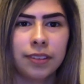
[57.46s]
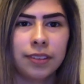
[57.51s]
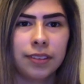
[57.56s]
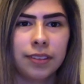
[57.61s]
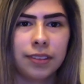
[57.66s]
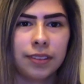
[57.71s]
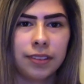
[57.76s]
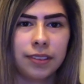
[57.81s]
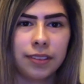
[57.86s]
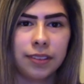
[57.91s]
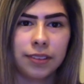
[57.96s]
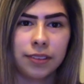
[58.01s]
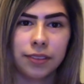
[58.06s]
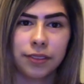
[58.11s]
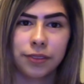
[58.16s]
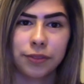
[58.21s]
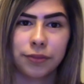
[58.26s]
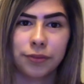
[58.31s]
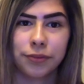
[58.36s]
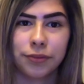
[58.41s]

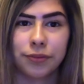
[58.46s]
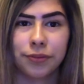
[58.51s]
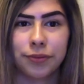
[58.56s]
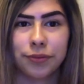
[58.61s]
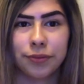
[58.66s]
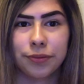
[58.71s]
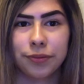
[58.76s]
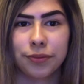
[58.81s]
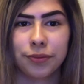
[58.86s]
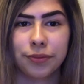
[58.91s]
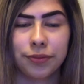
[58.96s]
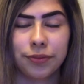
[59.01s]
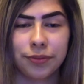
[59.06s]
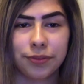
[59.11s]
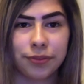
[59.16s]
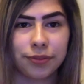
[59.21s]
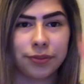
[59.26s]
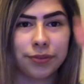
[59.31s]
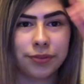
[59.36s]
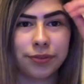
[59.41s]

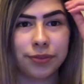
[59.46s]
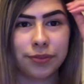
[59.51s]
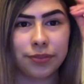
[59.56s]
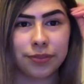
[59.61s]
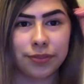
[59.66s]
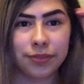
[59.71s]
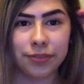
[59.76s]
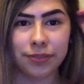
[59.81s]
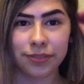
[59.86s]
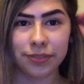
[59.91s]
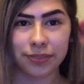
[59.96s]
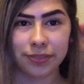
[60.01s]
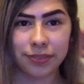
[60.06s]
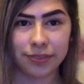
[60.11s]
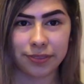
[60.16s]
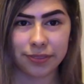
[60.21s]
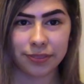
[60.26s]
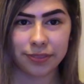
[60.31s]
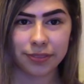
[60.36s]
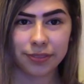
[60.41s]

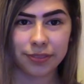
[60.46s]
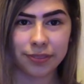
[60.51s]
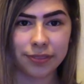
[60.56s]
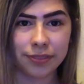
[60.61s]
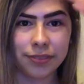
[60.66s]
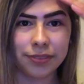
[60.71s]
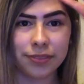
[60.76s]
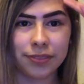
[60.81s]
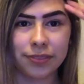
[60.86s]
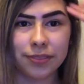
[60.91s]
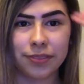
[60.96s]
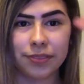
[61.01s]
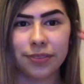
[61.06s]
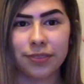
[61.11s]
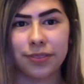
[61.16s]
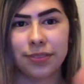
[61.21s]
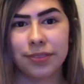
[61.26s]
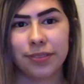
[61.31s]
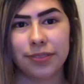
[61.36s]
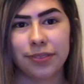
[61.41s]

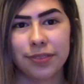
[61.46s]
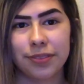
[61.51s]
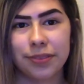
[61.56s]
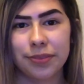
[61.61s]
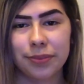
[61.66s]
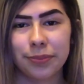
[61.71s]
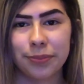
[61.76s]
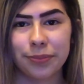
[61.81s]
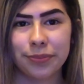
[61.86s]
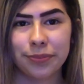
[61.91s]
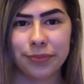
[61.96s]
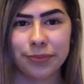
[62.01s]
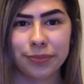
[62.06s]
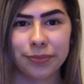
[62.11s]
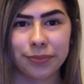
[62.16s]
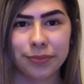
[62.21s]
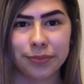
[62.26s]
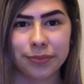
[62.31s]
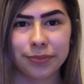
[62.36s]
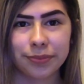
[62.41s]

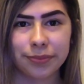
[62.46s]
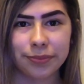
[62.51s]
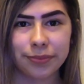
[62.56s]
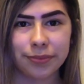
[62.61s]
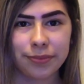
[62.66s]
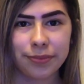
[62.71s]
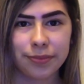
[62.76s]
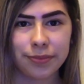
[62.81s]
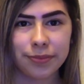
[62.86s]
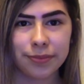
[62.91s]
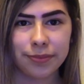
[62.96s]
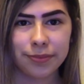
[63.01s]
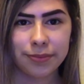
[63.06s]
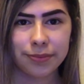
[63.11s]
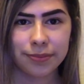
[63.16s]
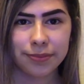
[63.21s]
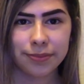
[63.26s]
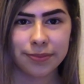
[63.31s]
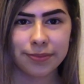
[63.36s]
This person isn't speaking.